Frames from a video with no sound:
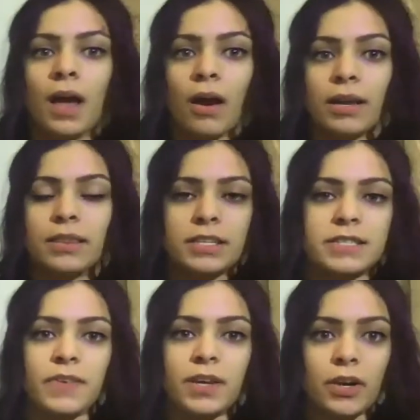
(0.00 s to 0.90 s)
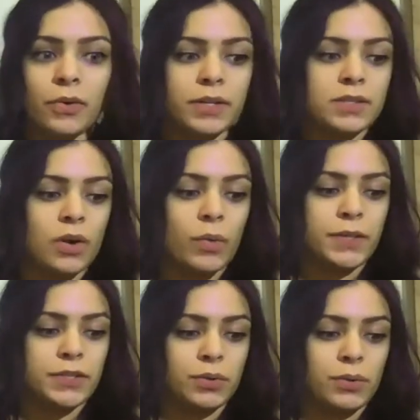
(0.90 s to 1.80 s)
All right, this video is
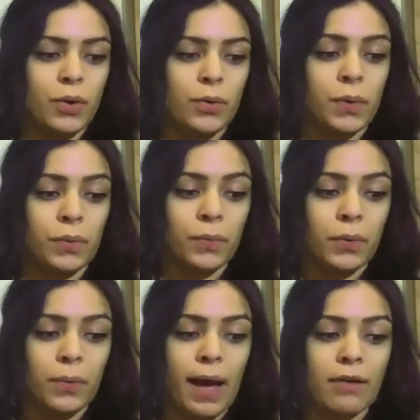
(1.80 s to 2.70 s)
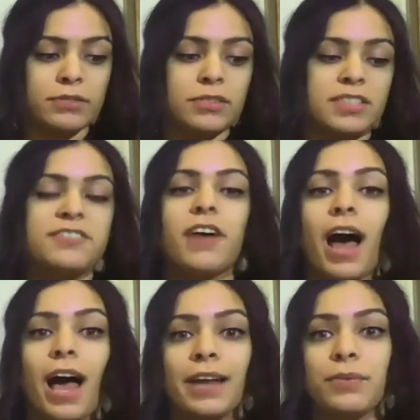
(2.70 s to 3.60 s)
going to go through how to
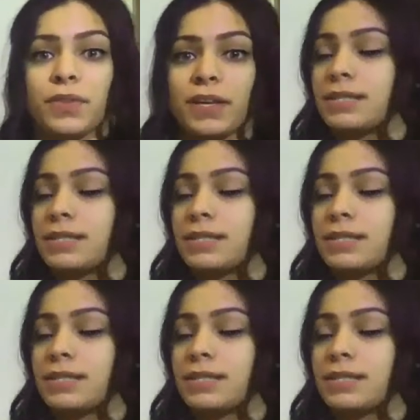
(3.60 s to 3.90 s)
divide with a